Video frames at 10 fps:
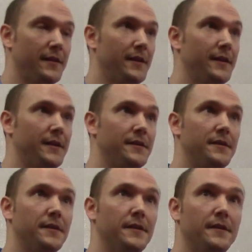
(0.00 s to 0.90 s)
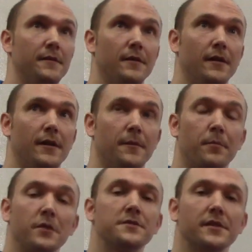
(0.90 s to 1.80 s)
And
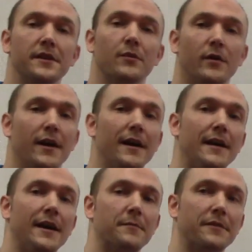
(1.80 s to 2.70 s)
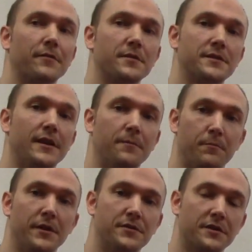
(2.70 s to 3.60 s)
personally, when I had my first
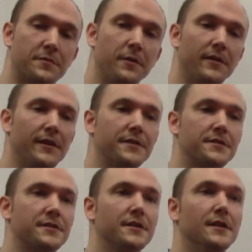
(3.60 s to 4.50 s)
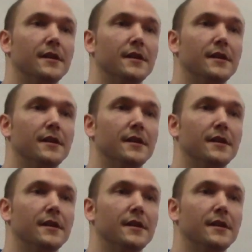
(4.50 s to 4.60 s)
hip pinch experience,